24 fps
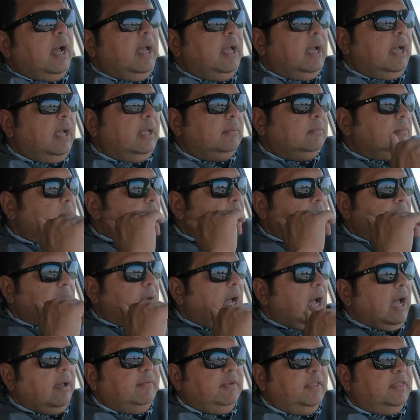I, I
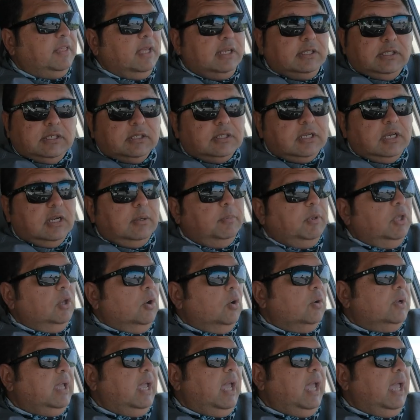Javi thinks it's going to be
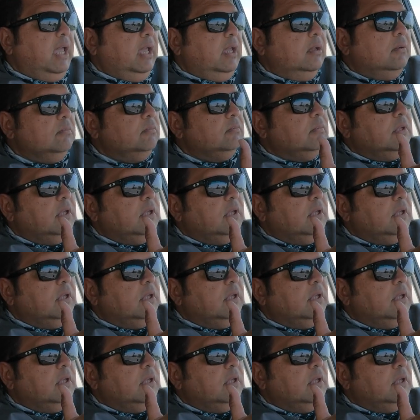okay.